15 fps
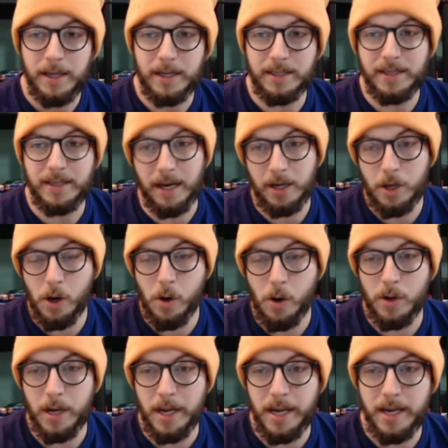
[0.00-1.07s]
It's got
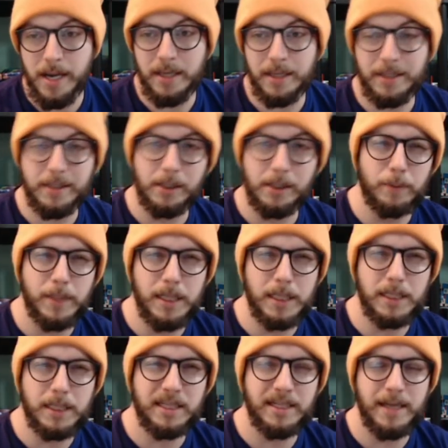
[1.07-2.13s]
Koga in it, it's a little bit
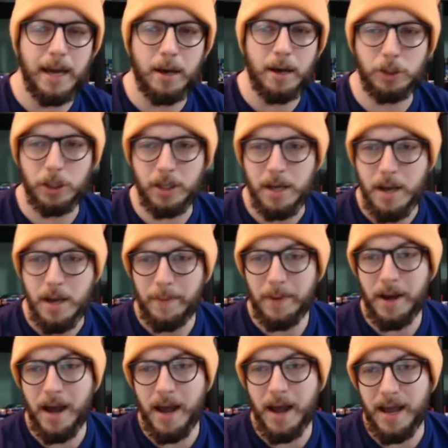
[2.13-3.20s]
nostalgic,
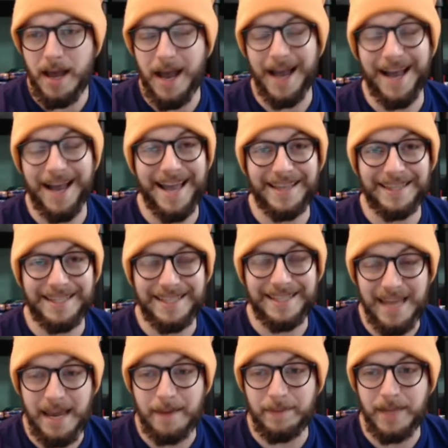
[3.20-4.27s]
but at the
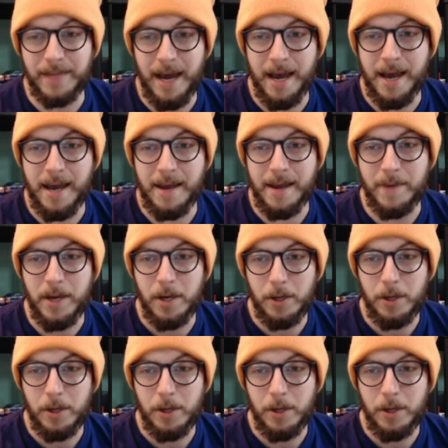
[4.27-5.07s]
same time,